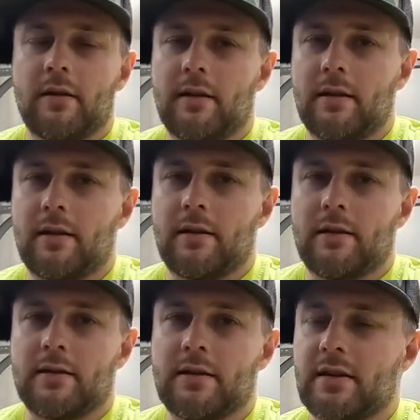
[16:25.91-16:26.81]

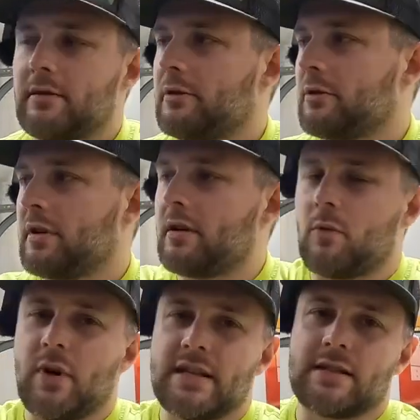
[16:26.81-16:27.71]
And you're gonna
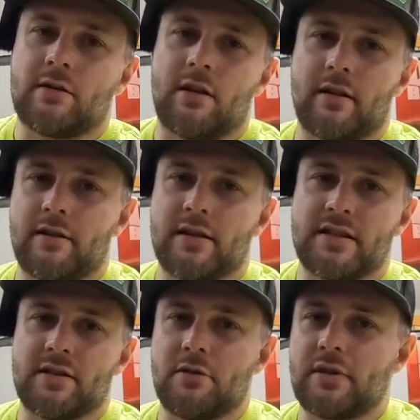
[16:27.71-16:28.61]
waste a lot of this.
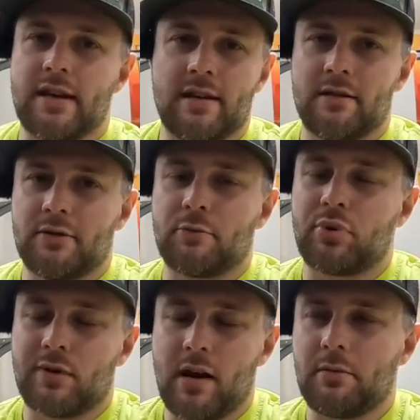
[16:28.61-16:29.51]
So in the end, you're
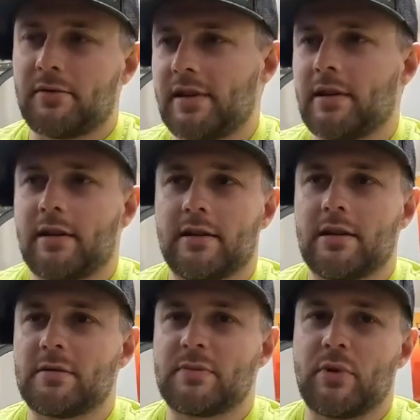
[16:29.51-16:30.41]
probably gonna end
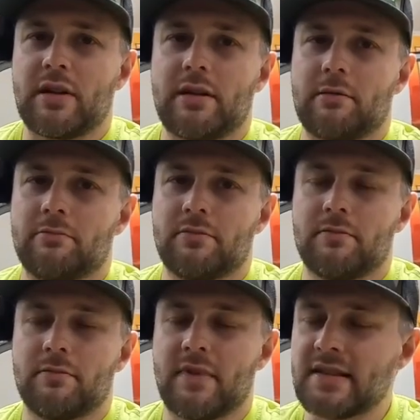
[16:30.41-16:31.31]
up spending
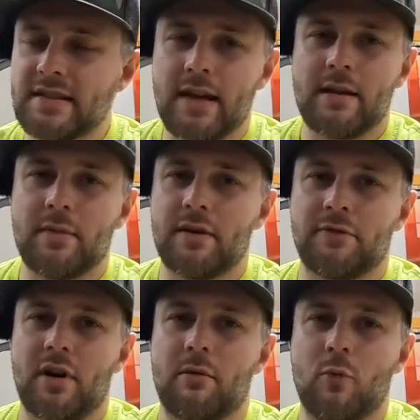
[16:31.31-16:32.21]
the same, if
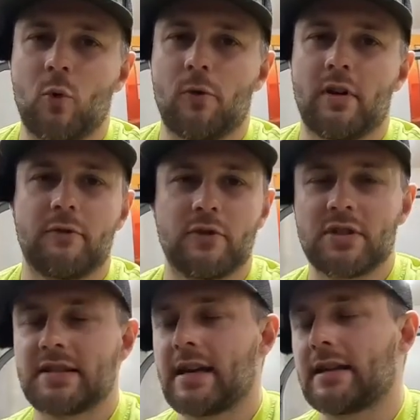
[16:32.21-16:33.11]
not more, than if you
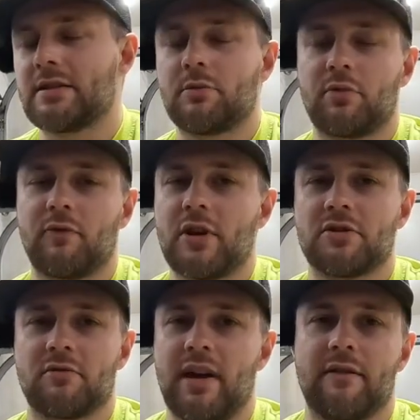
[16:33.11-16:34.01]
just take it to a
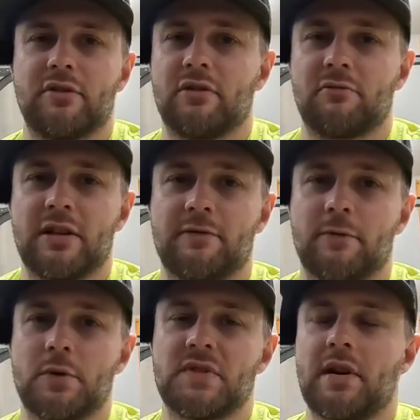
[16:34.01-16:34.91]
professional and have it done right the
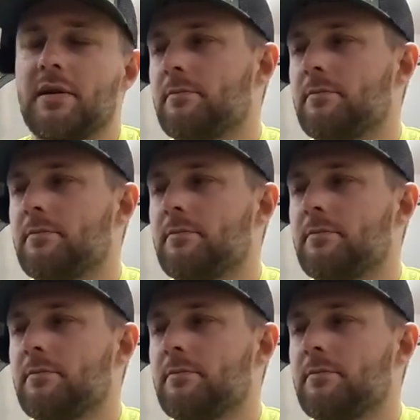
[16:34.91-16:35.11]
first time.